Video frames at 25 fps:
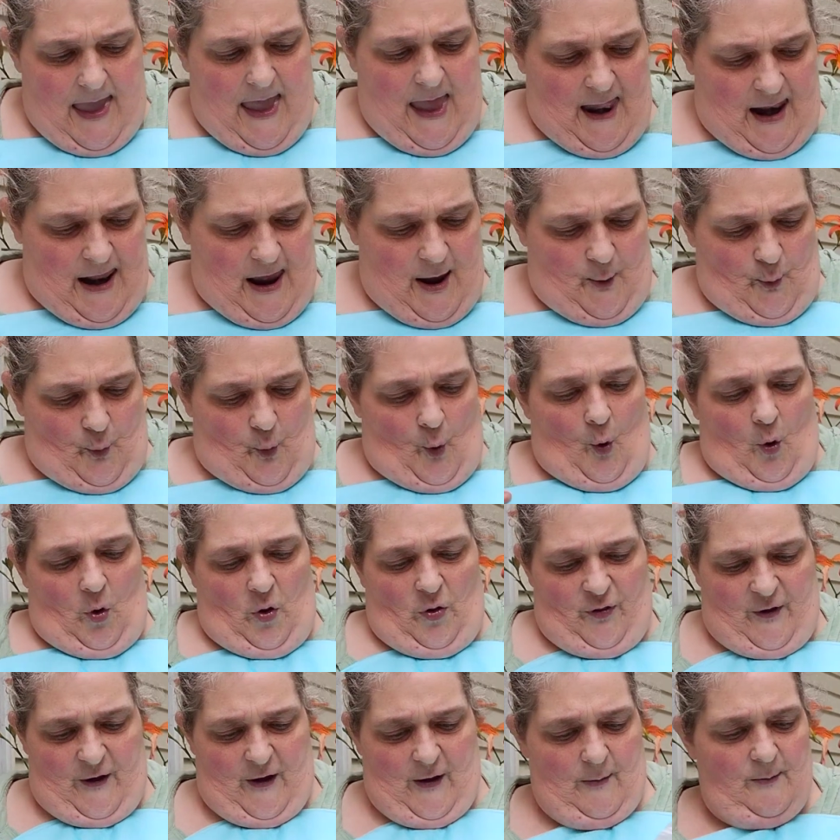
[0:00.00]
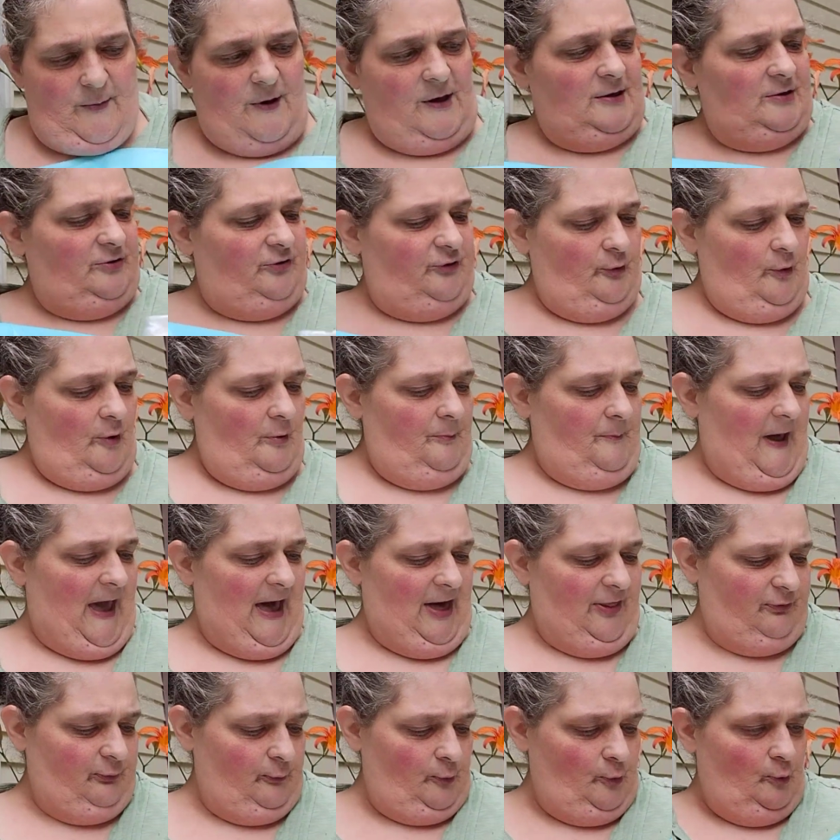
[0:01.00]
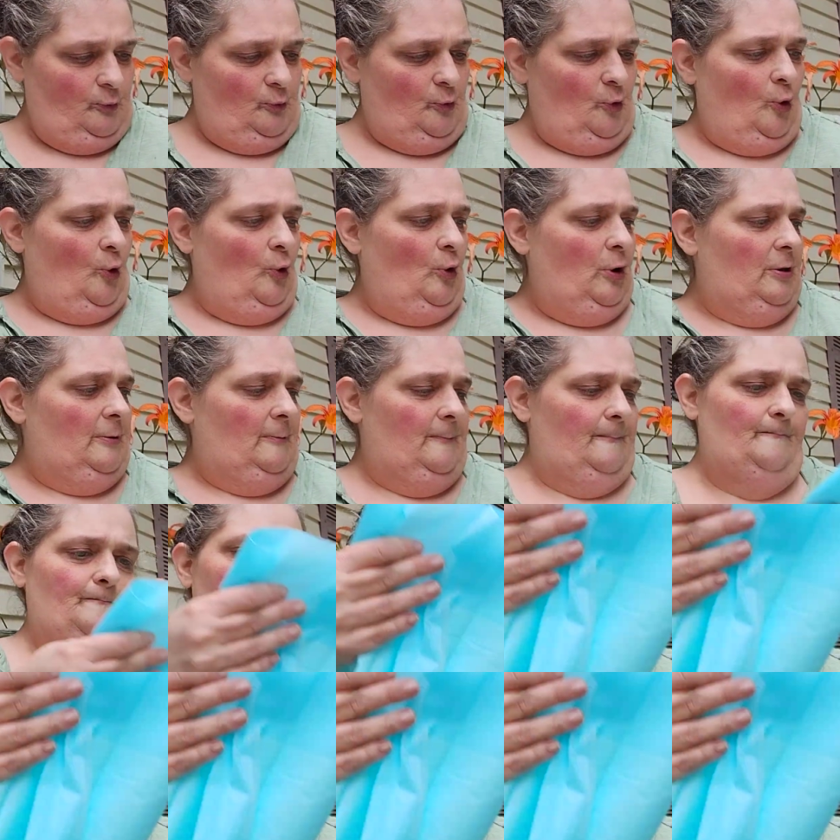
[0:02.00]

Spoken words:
and I roll them into a bathroom roll.